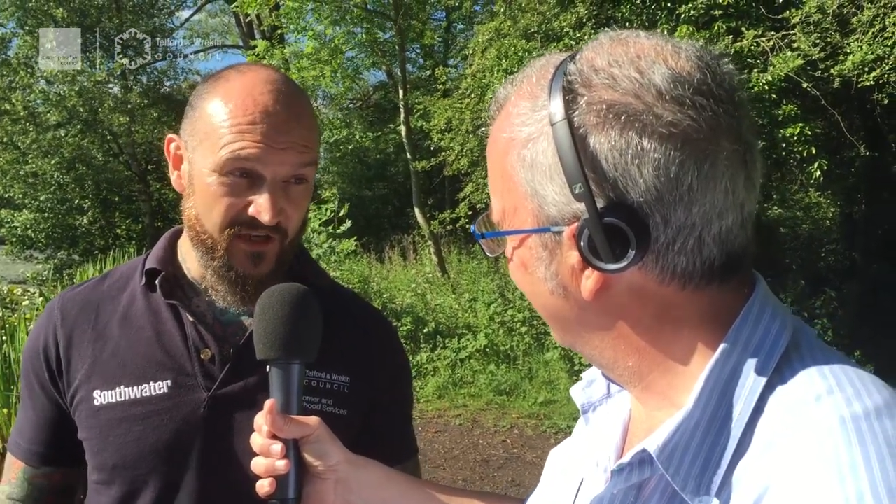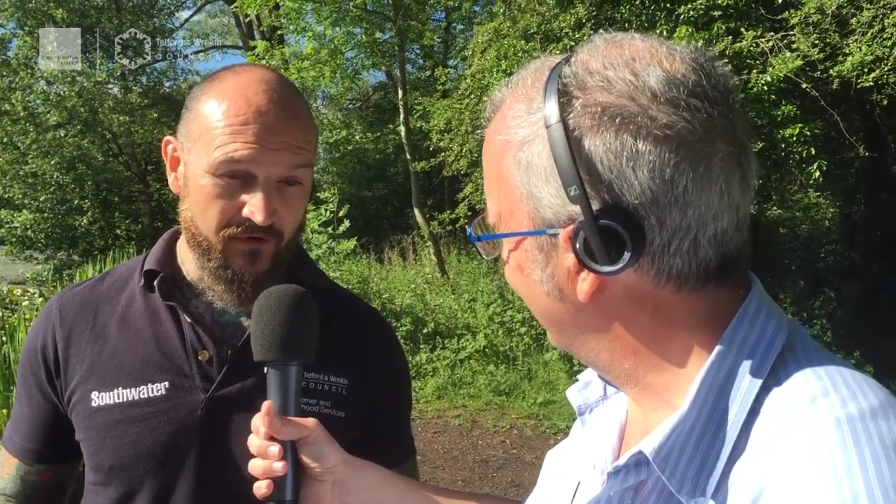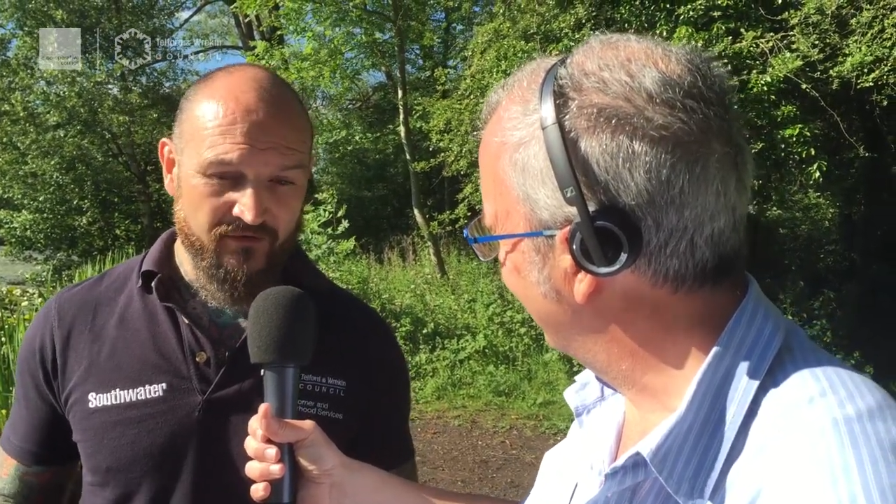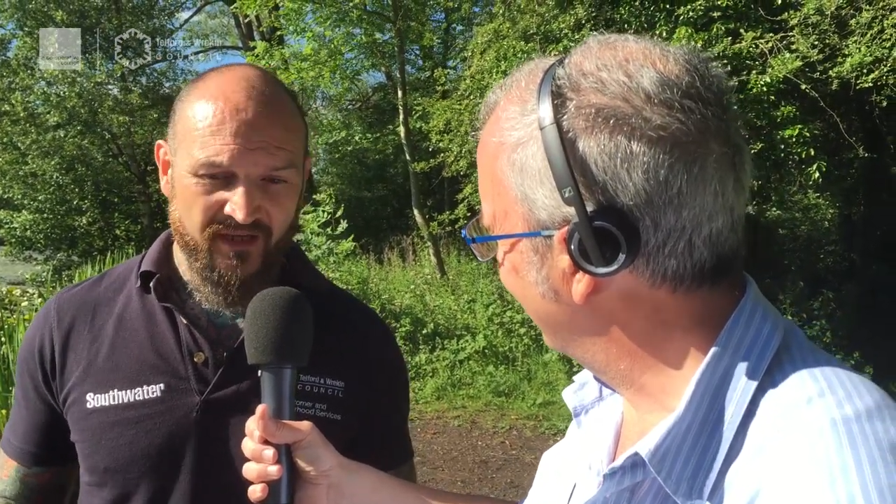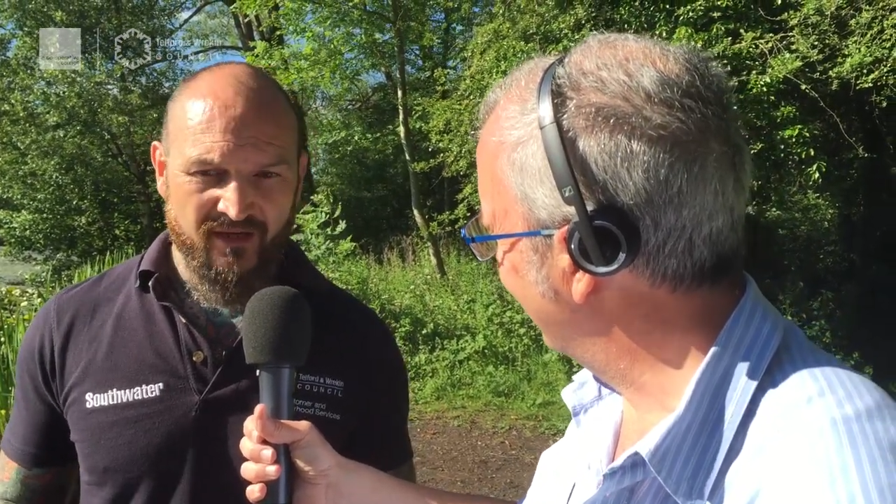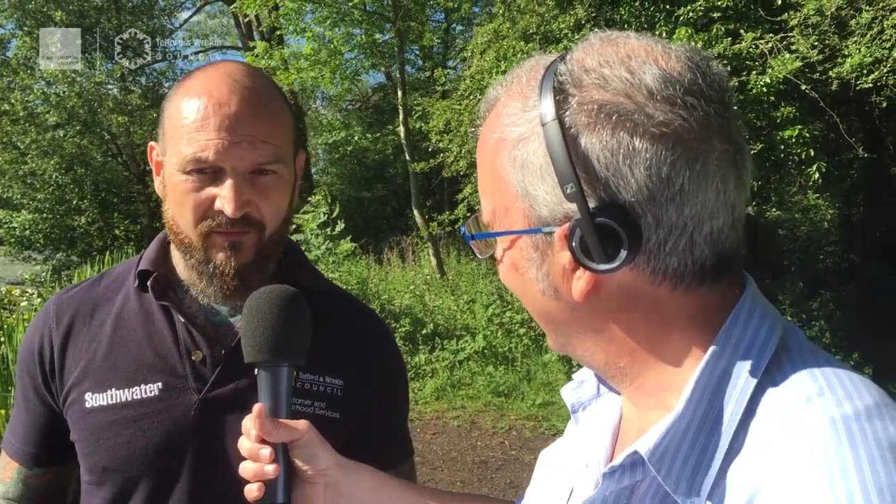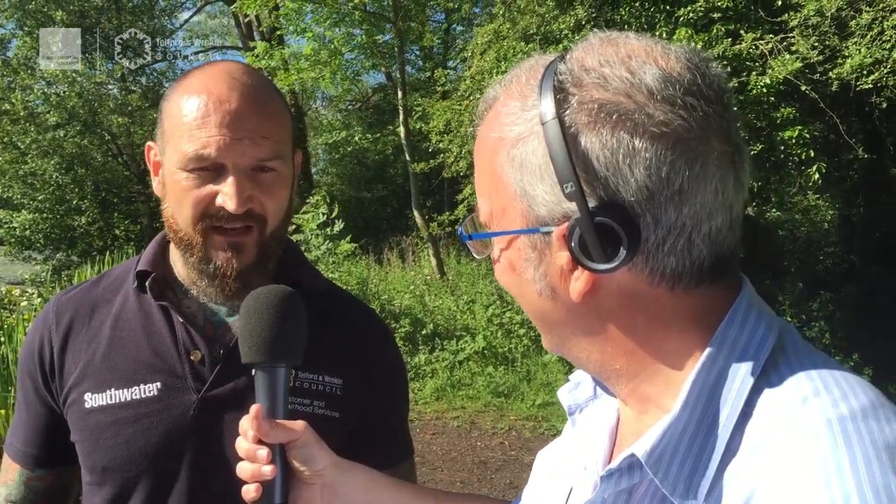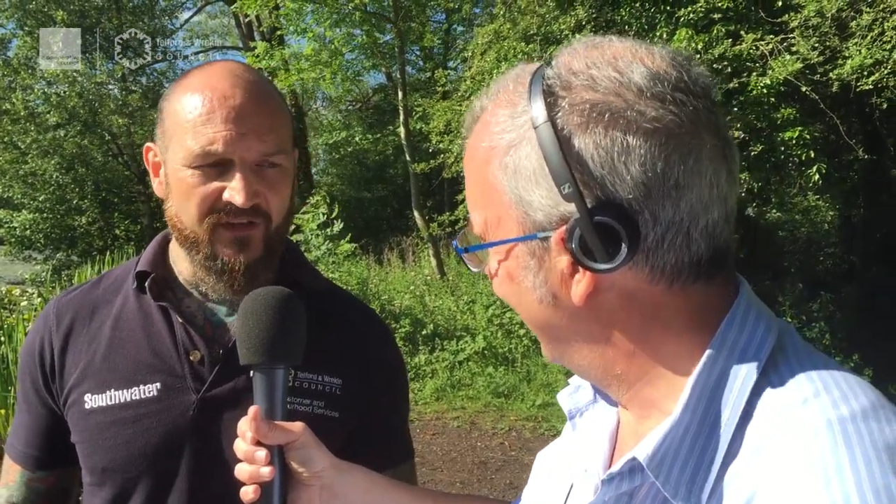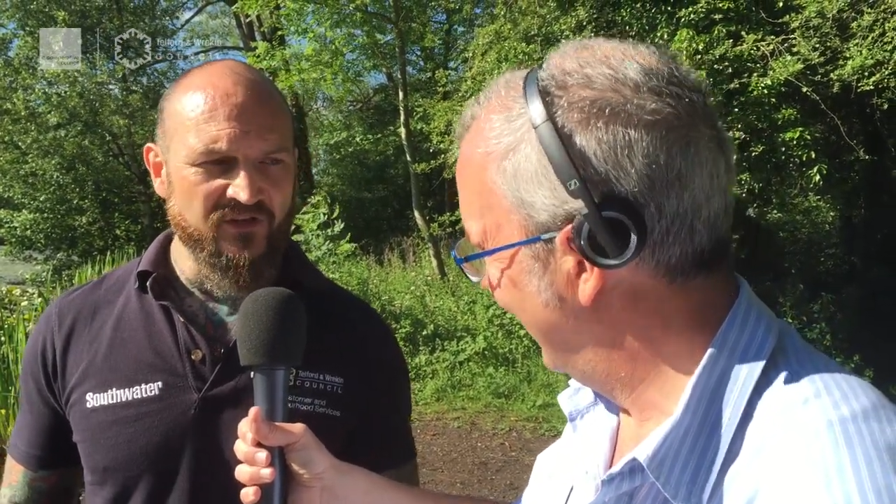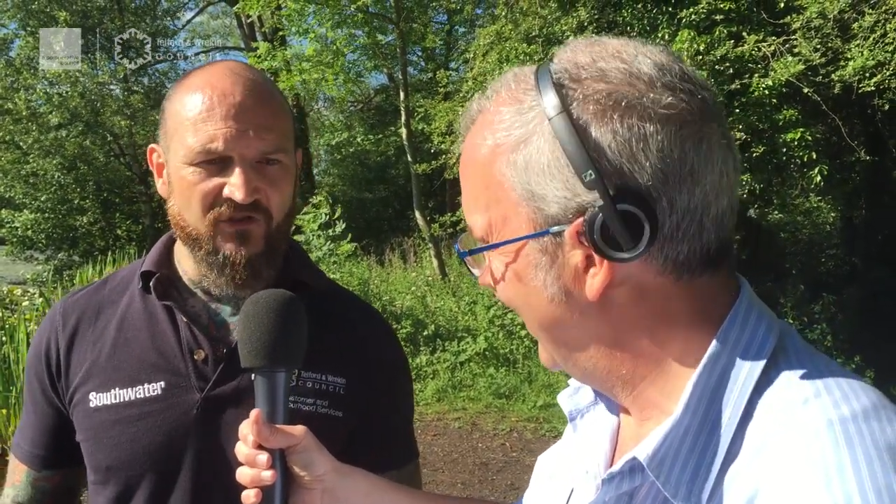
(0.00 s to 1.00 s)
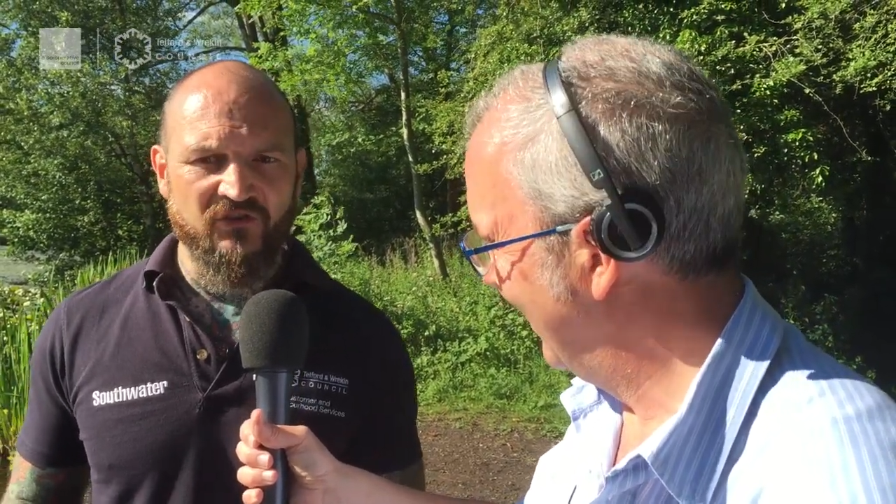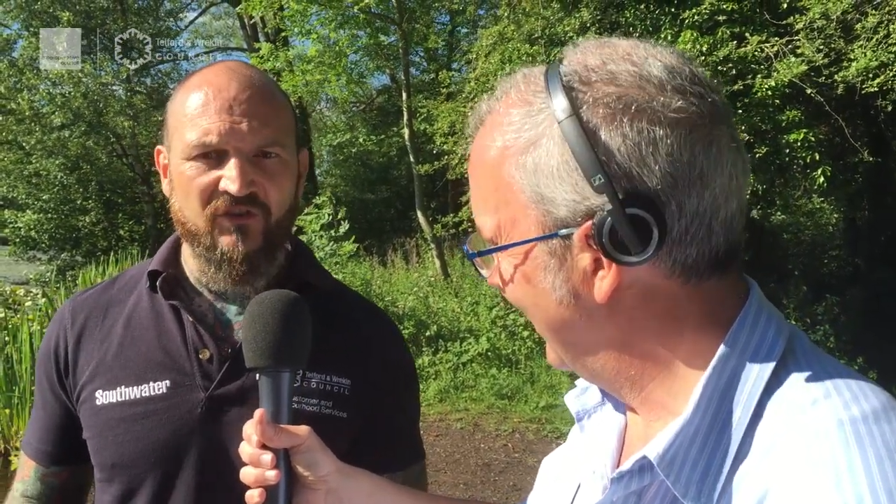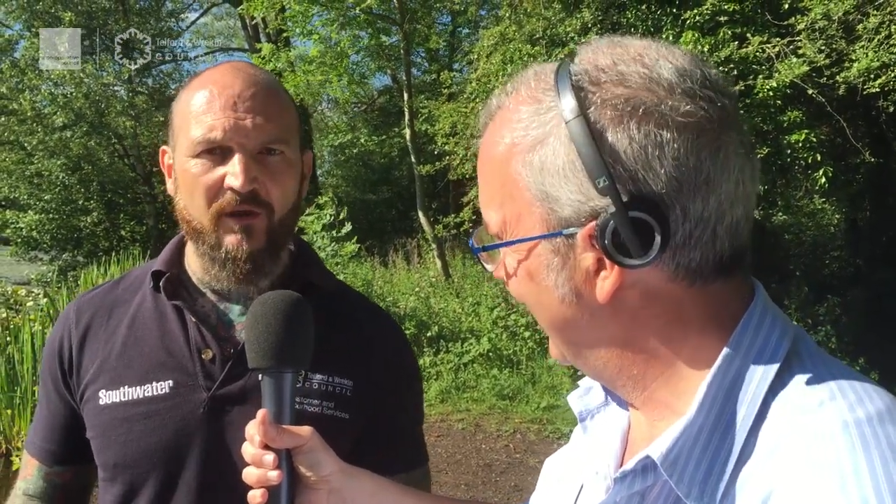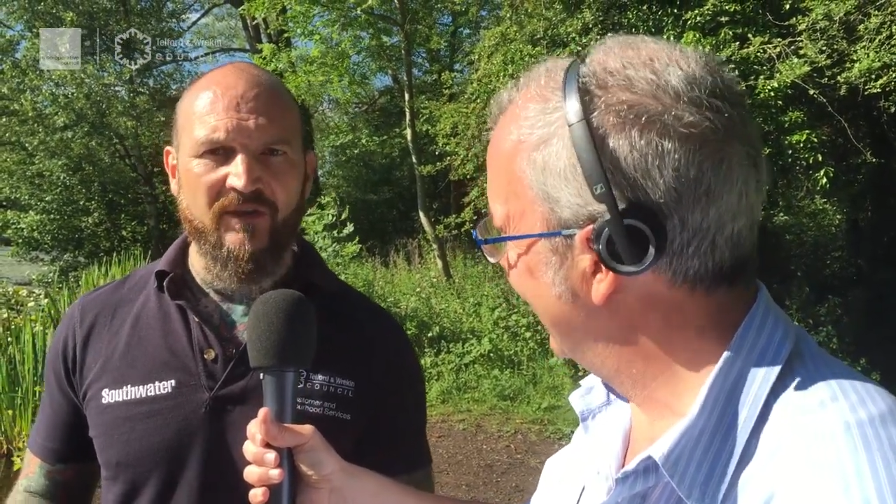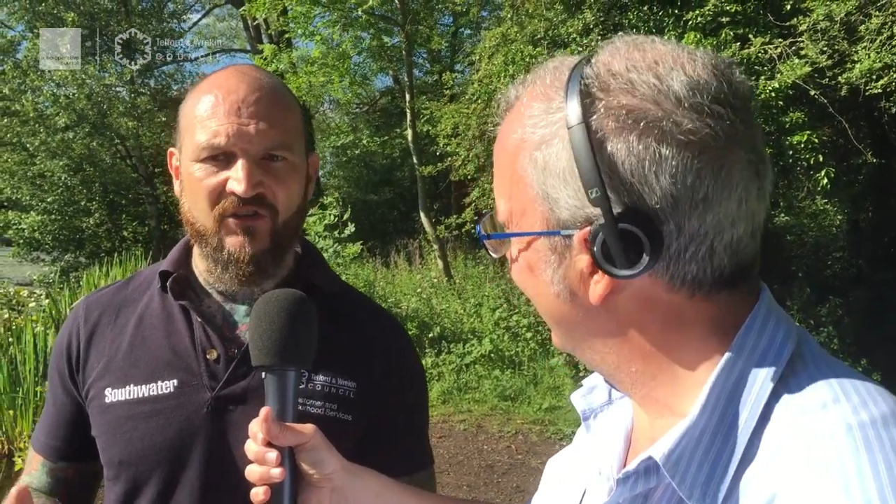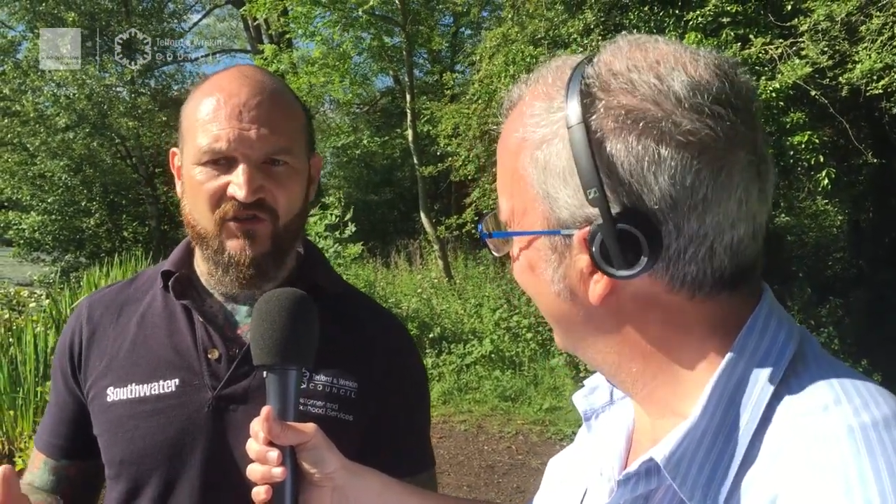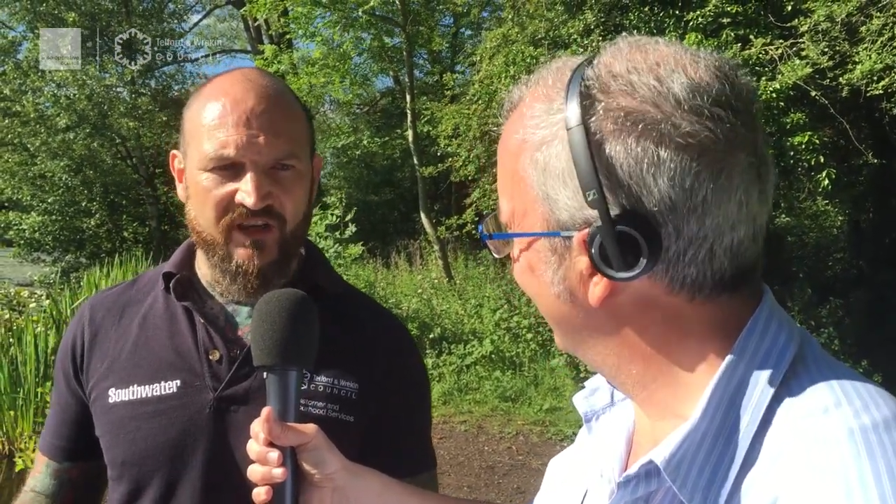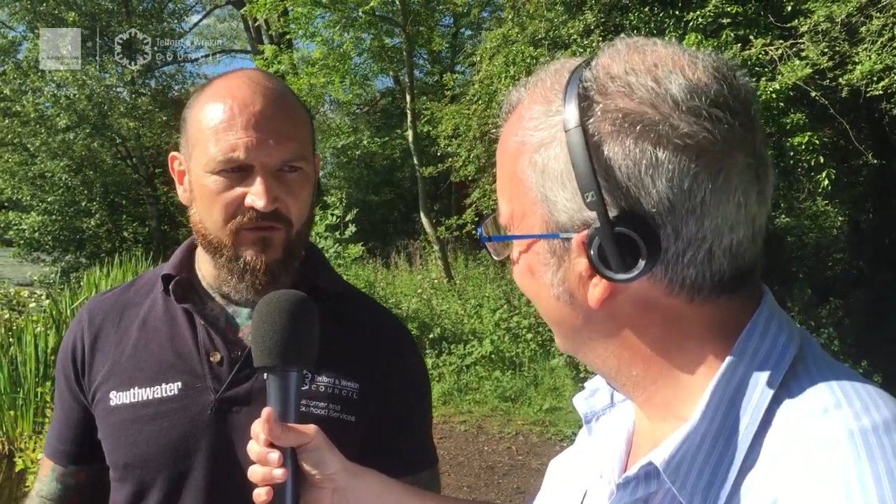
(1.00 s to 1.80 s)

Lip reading: don't, but actually just go in